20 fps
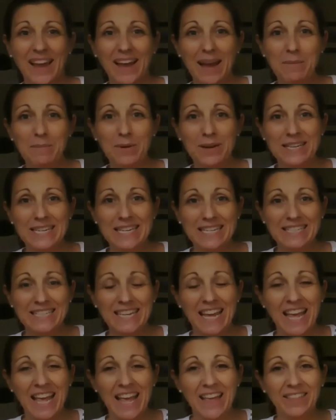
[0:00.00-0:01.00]
I
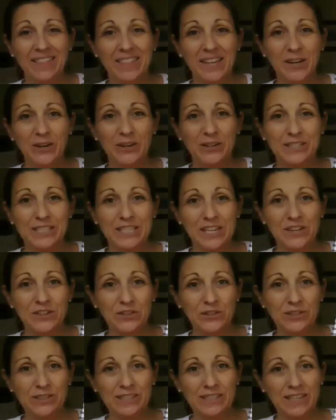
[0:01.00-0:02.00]
predict that her
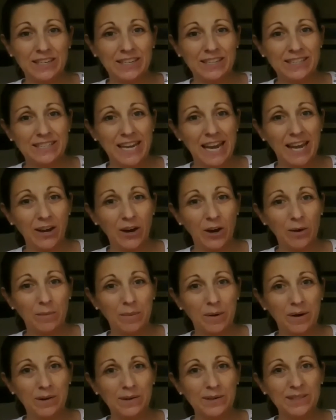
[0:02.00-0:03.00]
teacher is going to take her
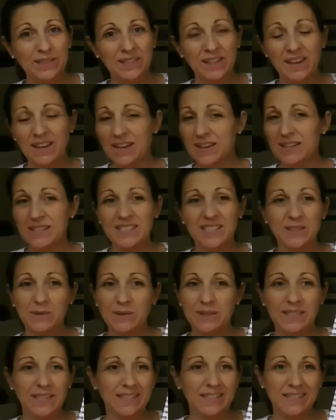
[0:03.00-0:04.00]
purse
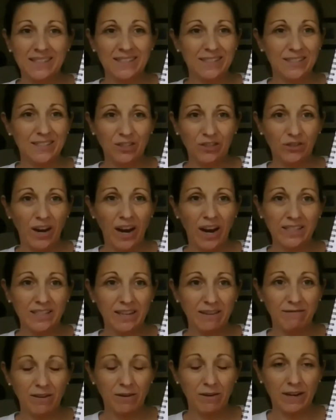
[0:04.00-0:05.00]
so it doesn't
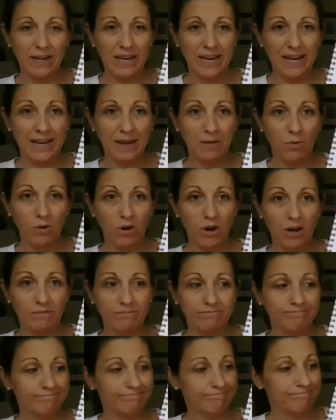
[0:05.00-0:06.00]
distract everyone anymore
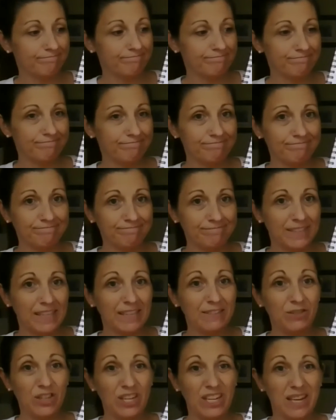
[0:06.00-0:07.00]

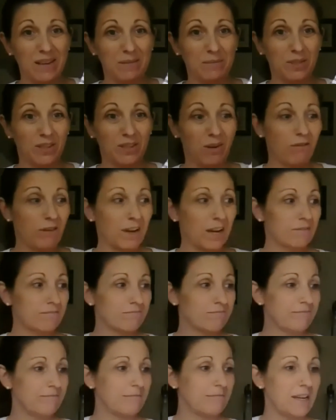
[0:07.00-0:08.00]
if she keeps going.
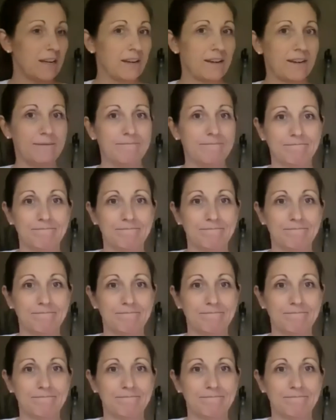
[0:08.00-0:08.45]
Yeah,